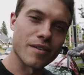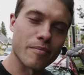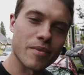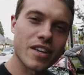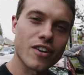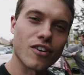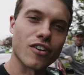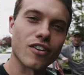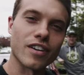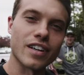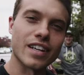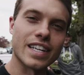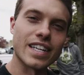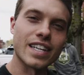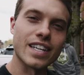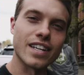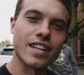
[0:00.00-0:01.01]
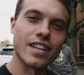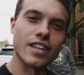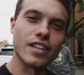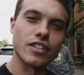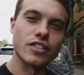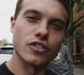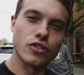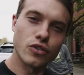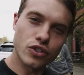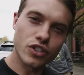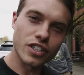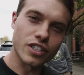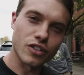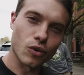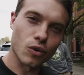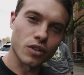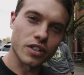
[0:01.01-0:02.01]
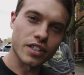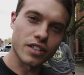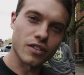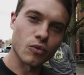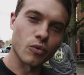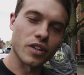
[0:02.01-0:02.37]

and me are in Eugene, Oregon.